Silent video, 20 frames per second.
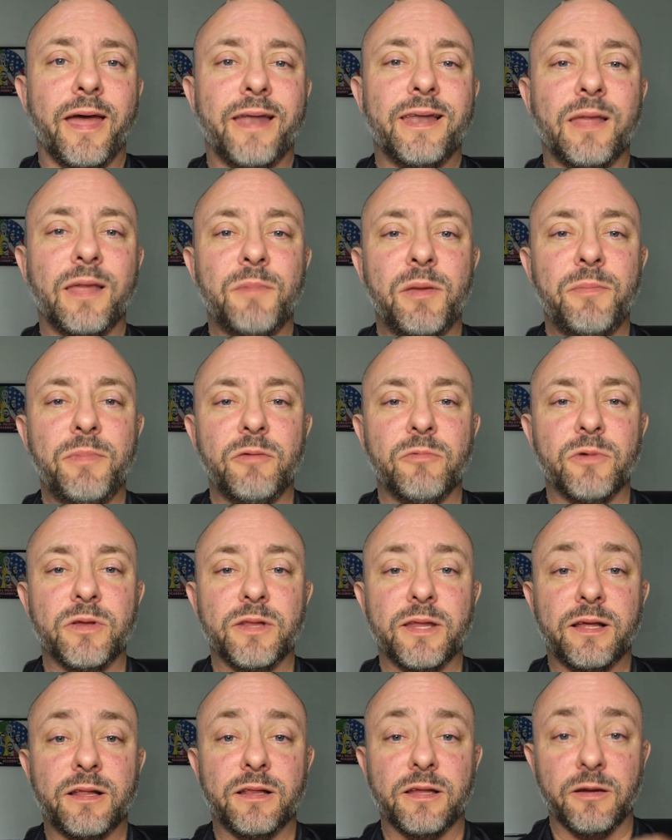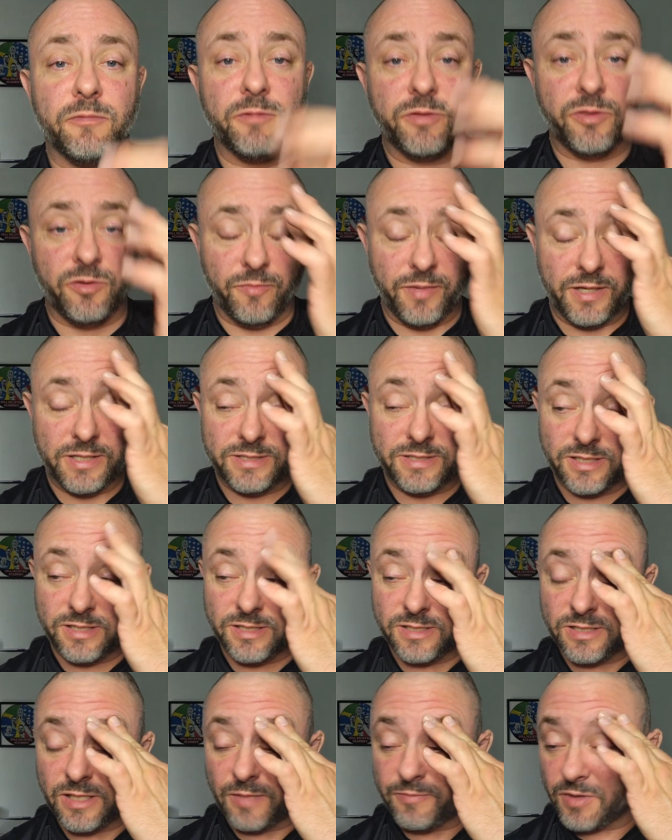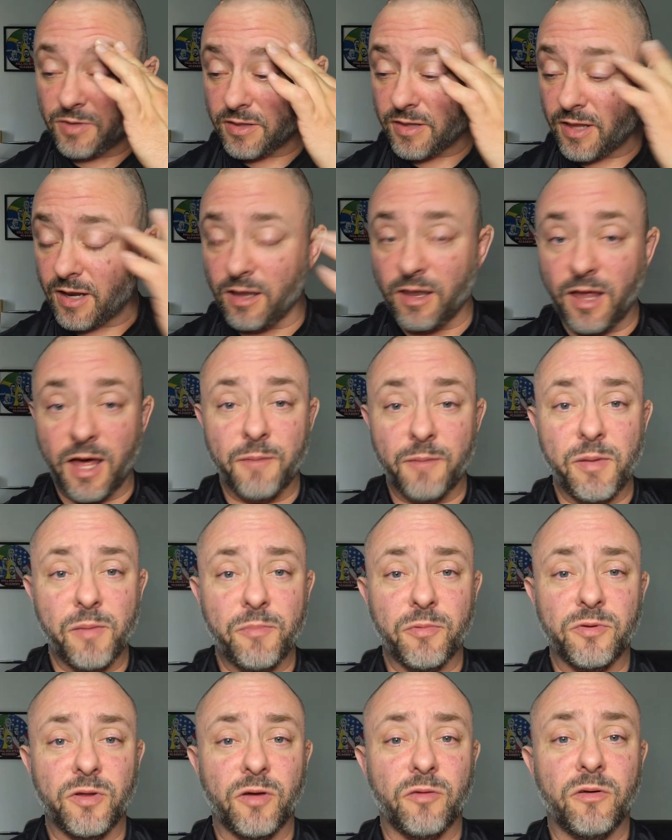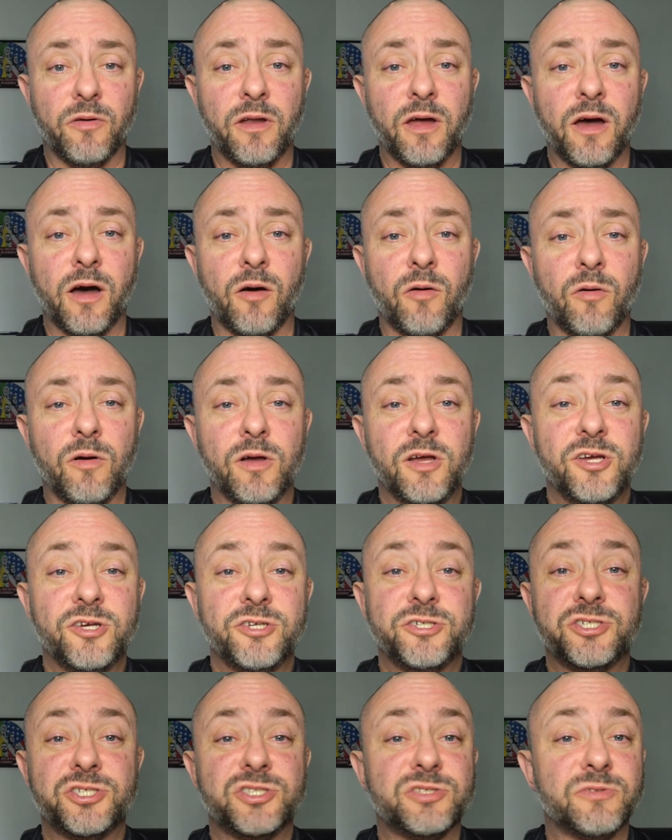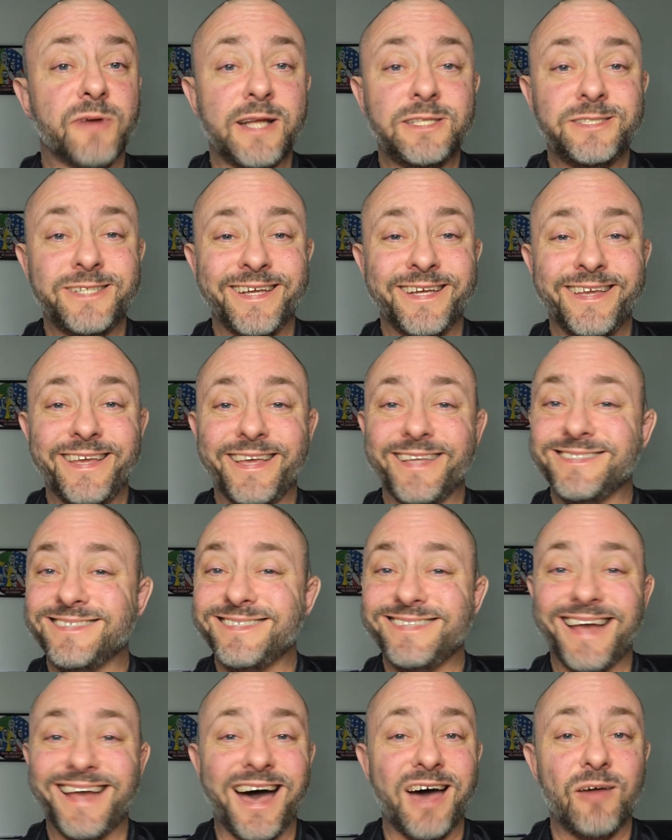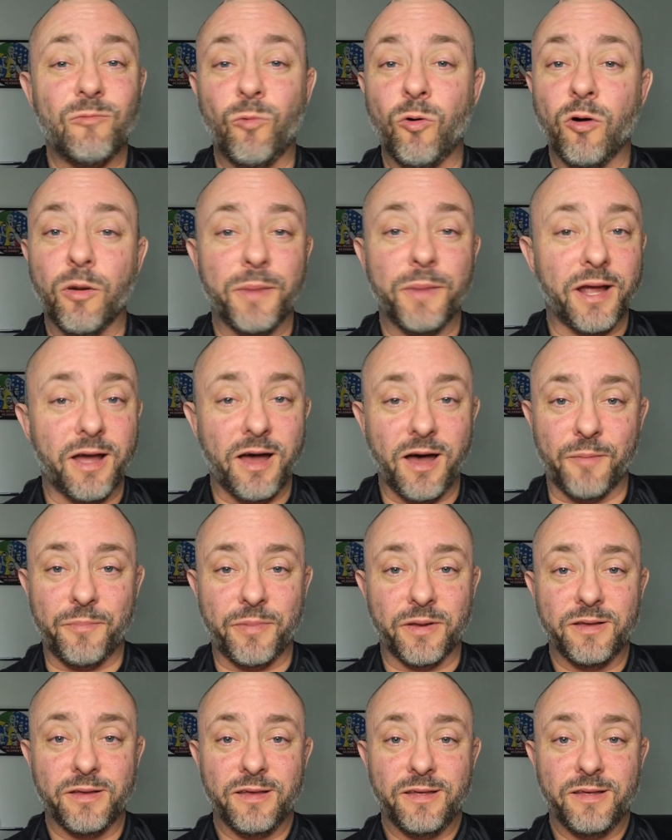And let me be really clear with you, because this is something that a lot of people don't know. Stretching is not warming up.